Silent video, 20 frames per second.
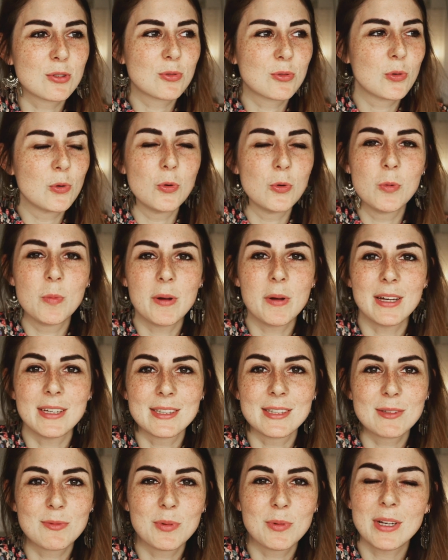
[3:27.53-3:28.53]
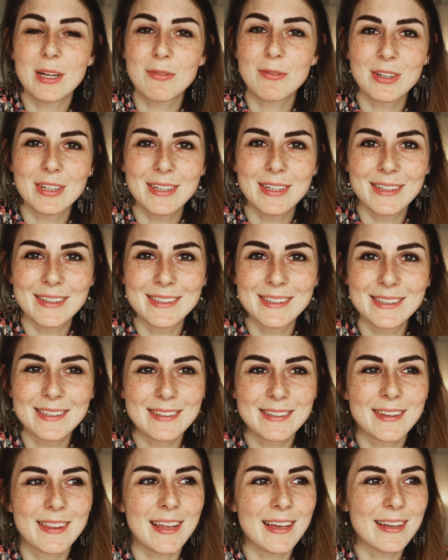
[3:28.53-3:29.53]
group, as whatever it
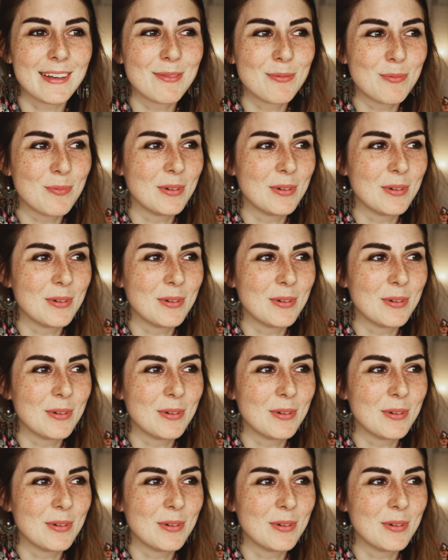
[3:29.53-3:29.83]
is that